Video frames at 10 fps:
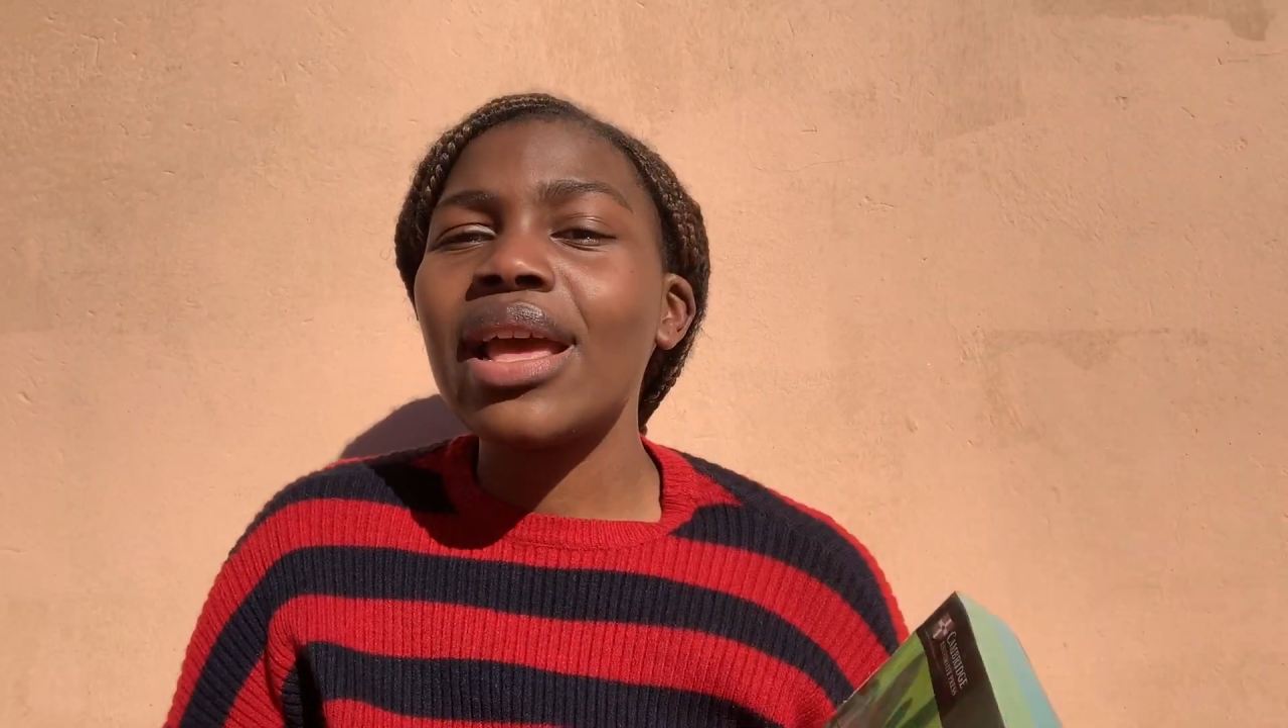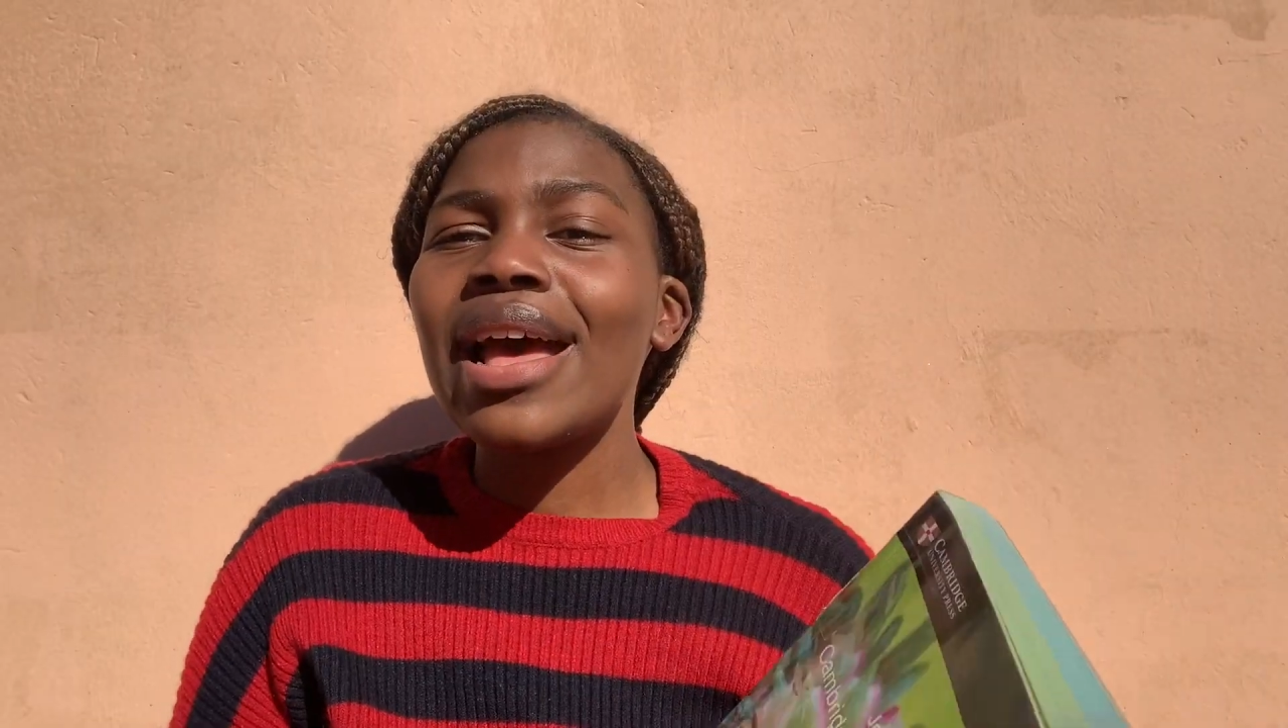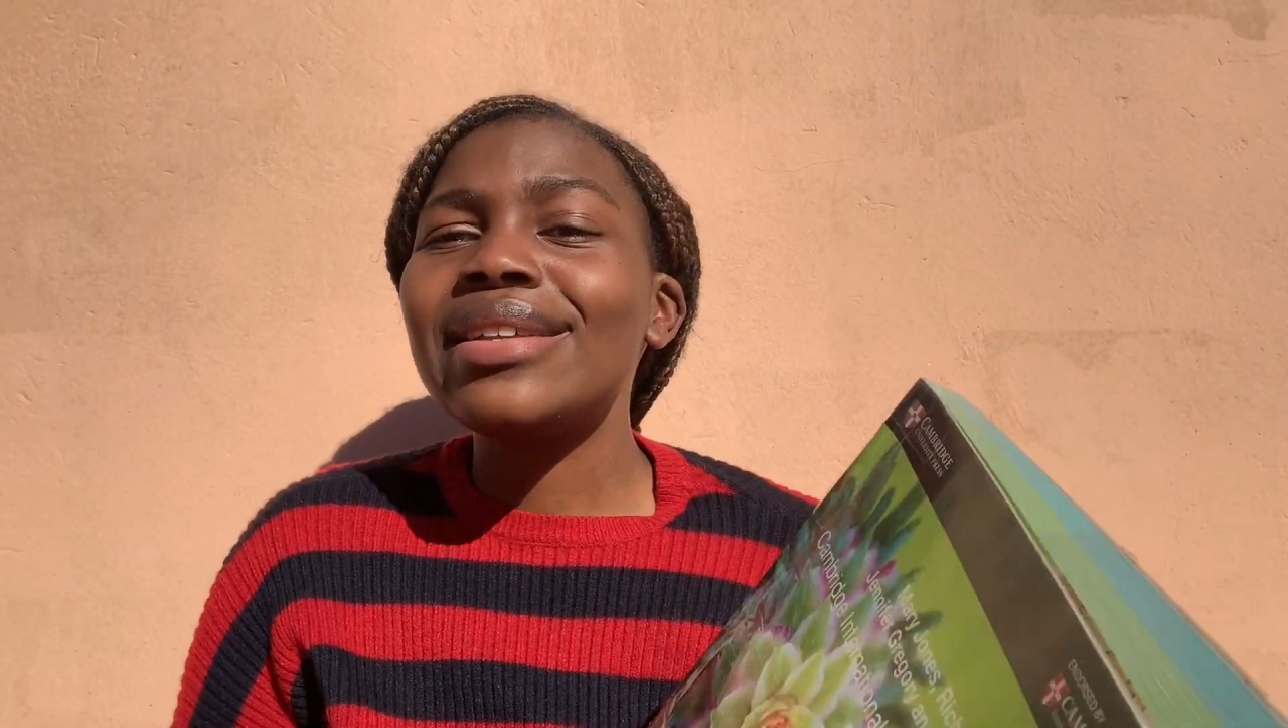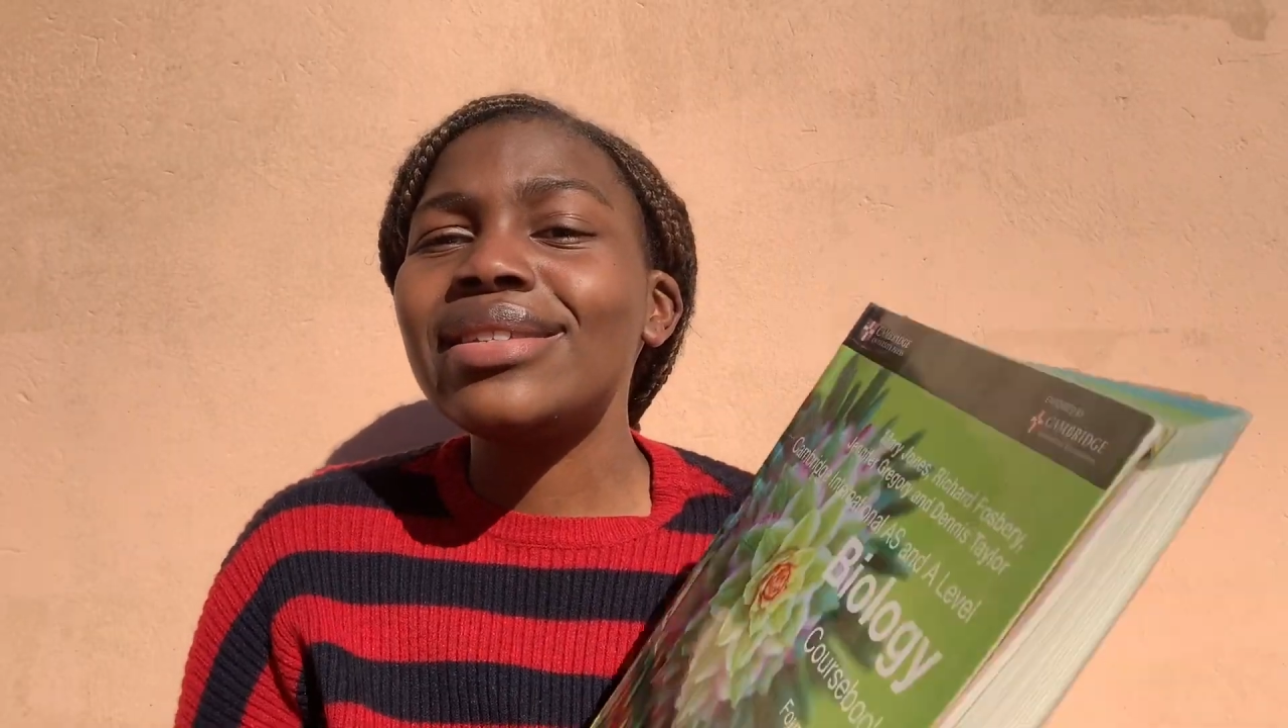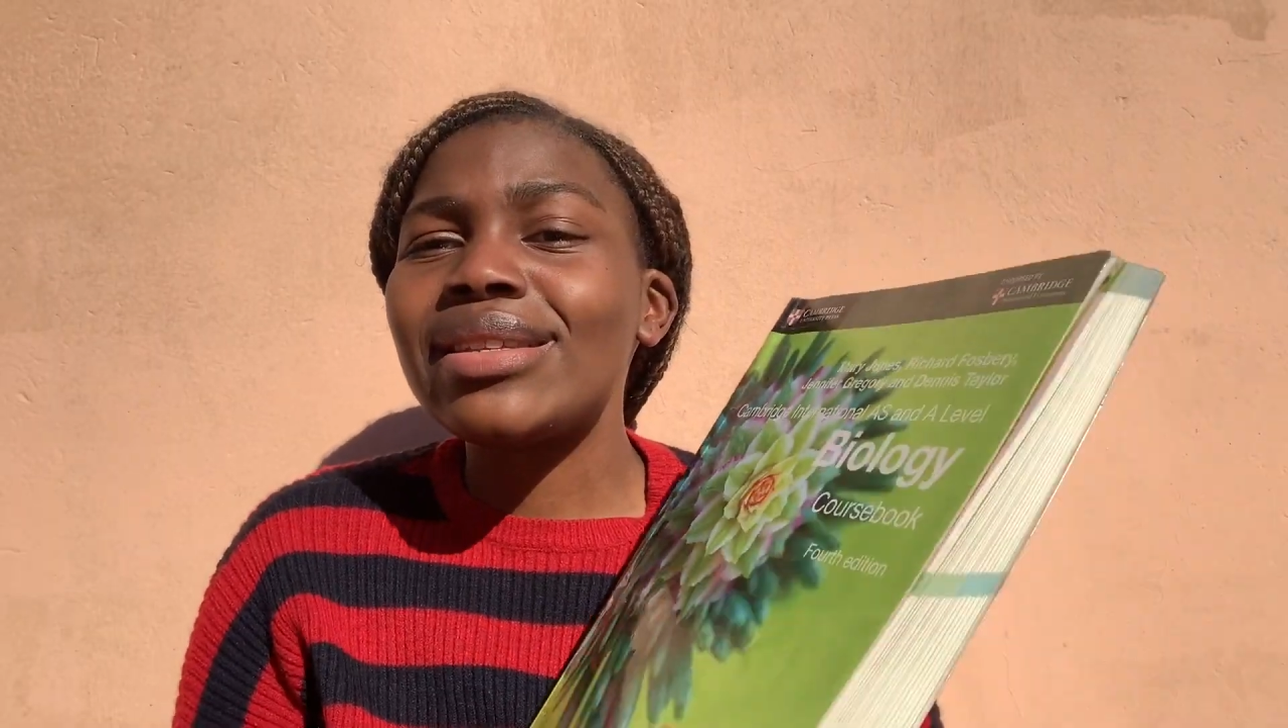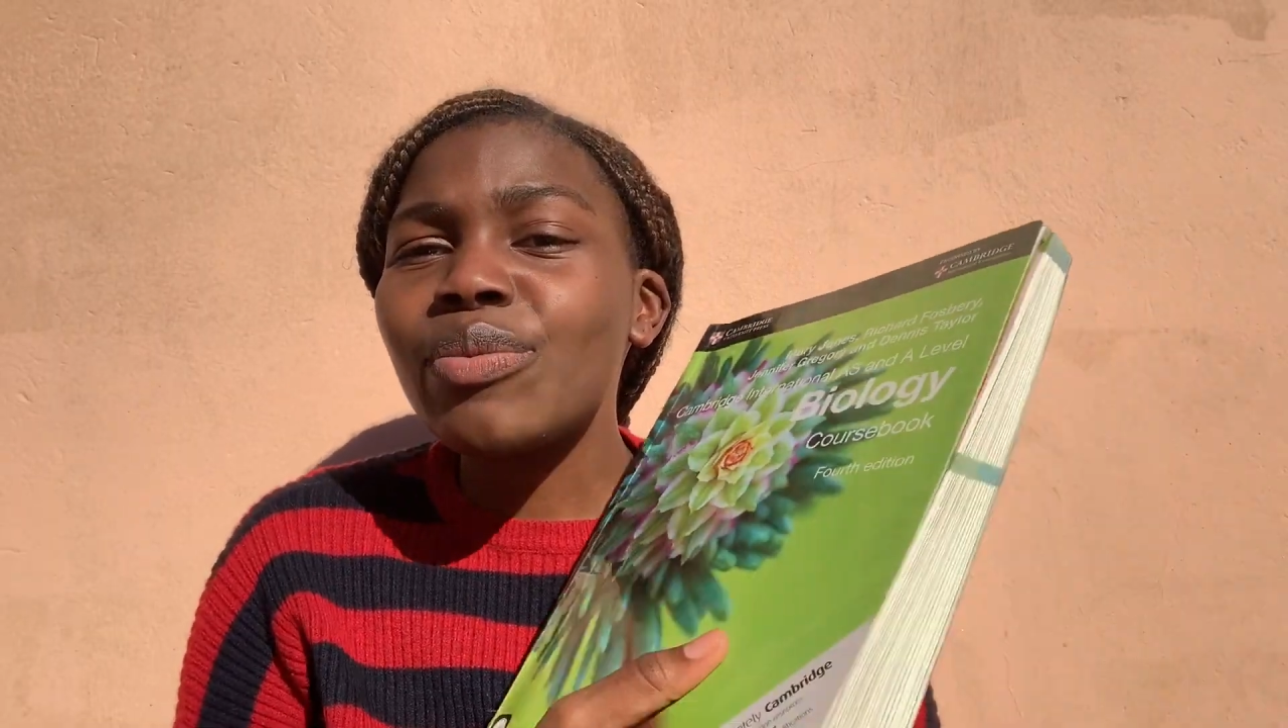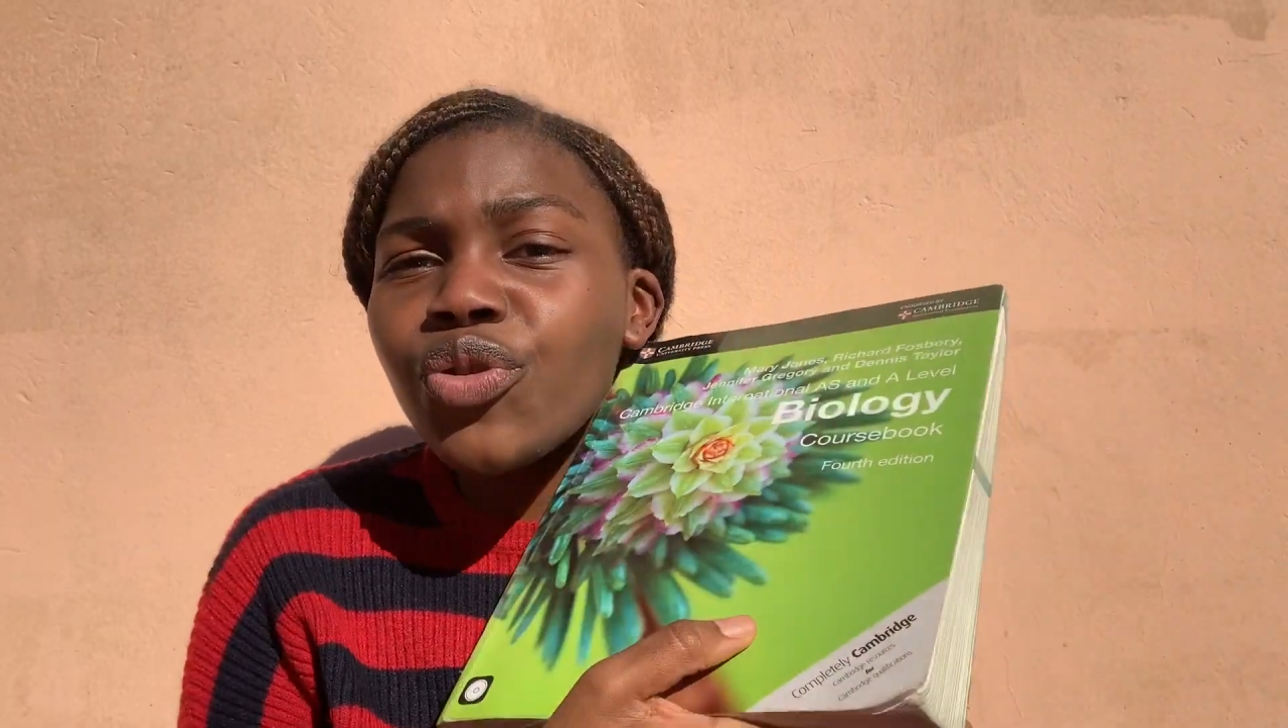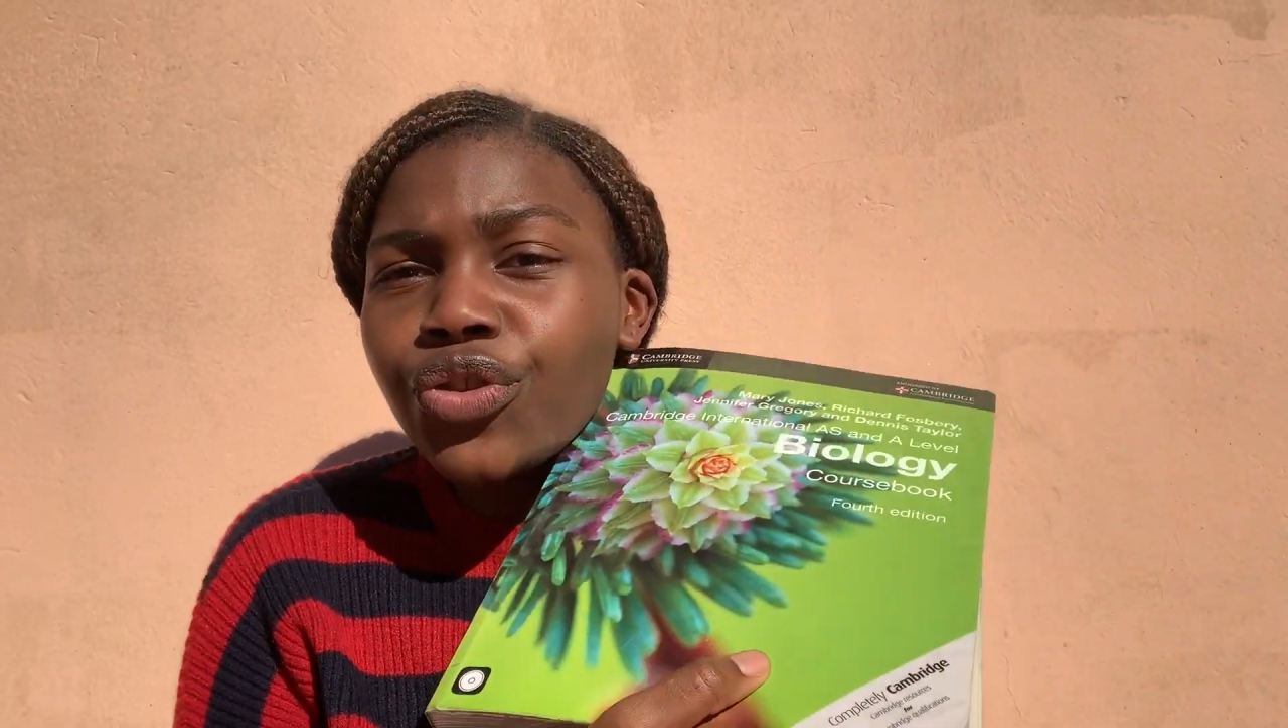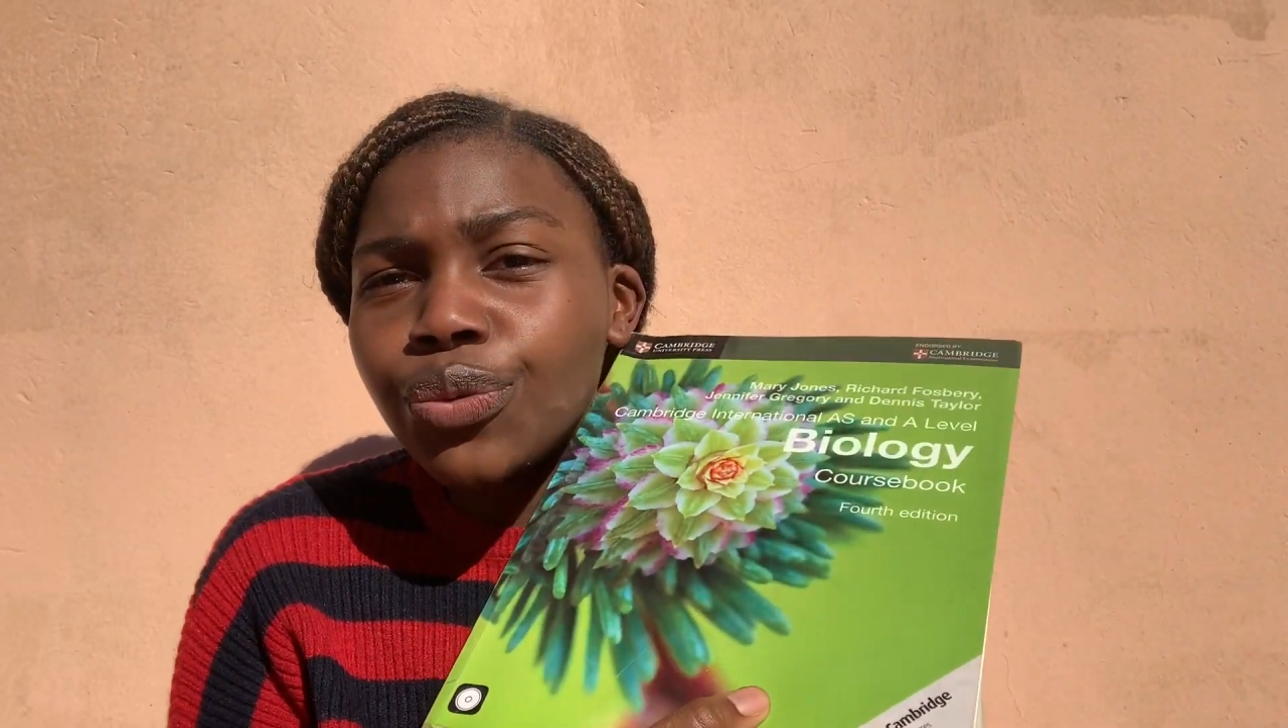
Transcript: Some of you